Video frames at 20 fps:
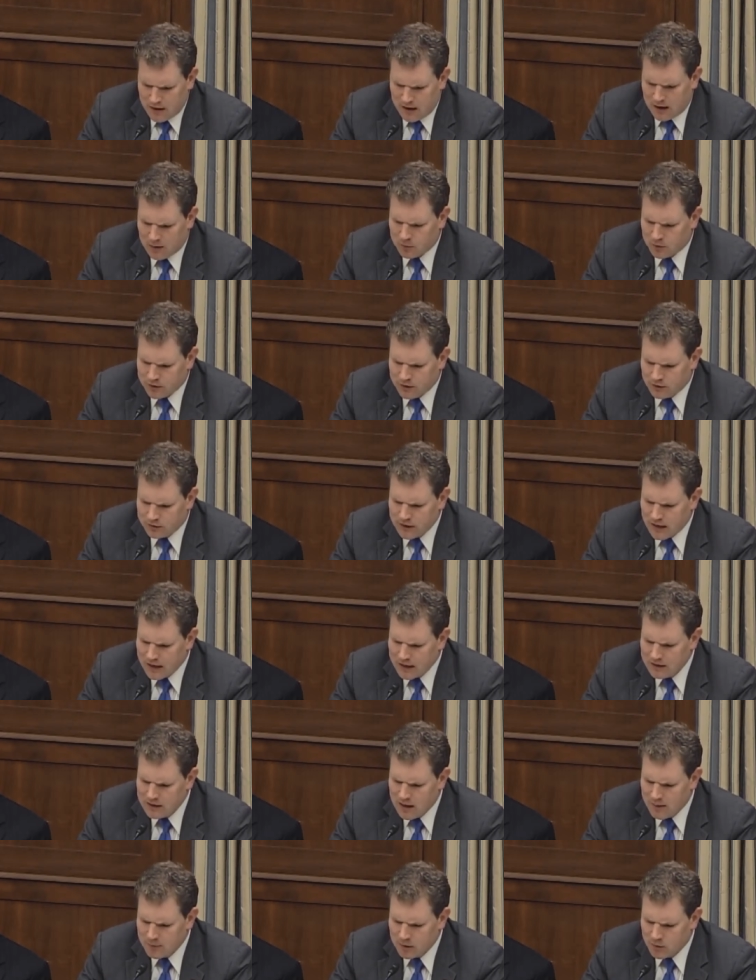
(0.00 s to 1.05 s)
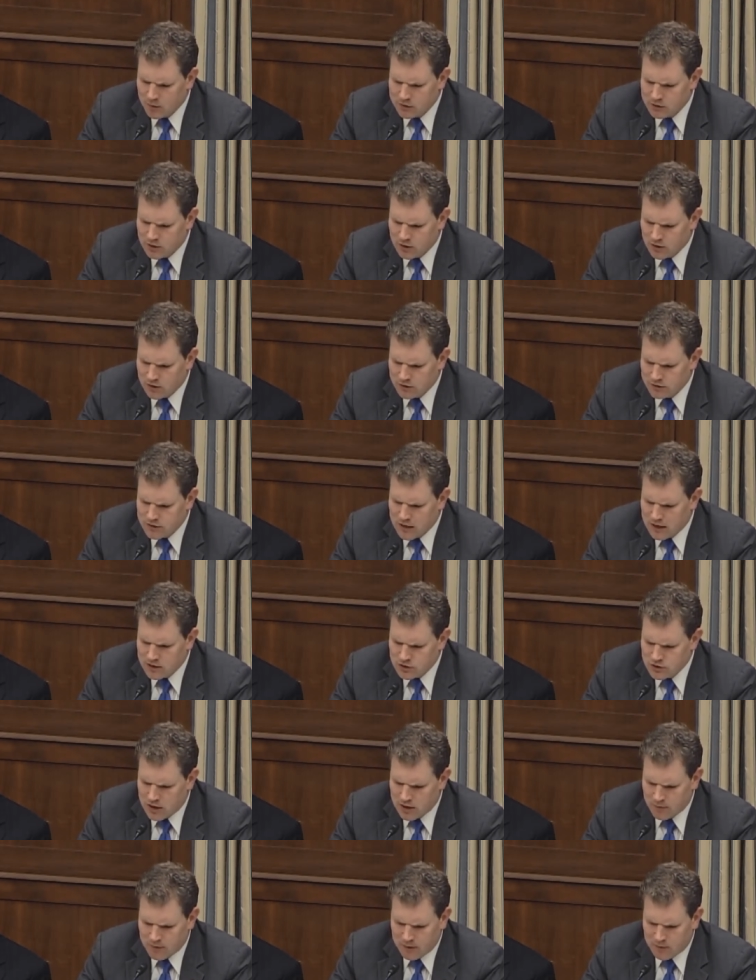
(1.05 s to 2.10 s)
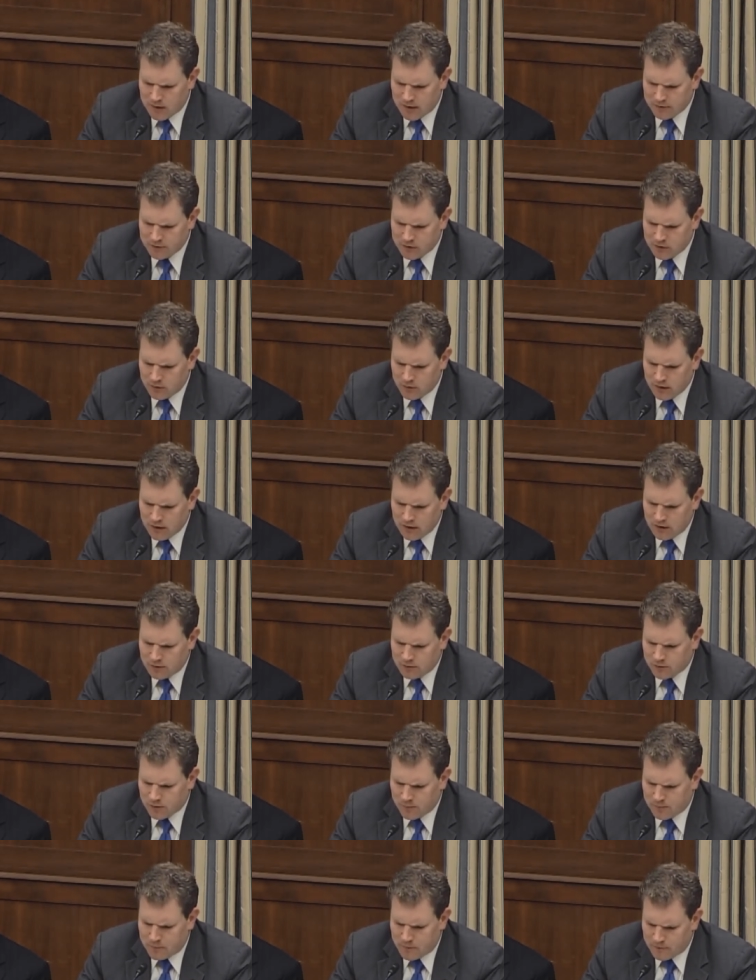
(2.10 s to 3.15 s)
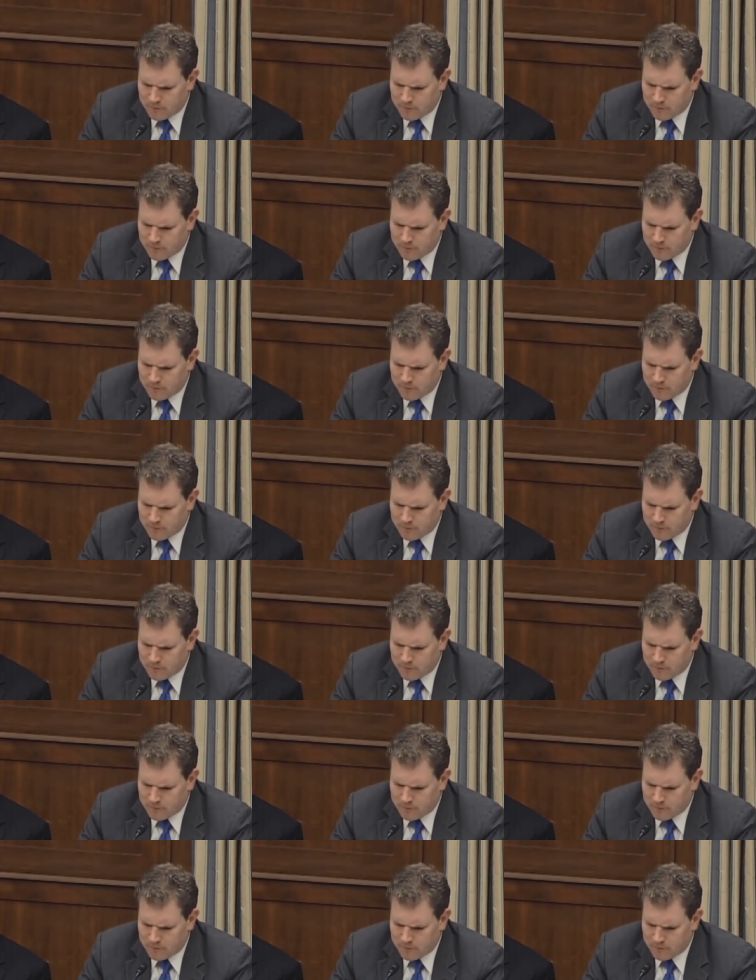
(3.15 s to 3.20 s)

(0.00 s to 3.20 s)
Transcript: and will yield economic returns and generate revenue for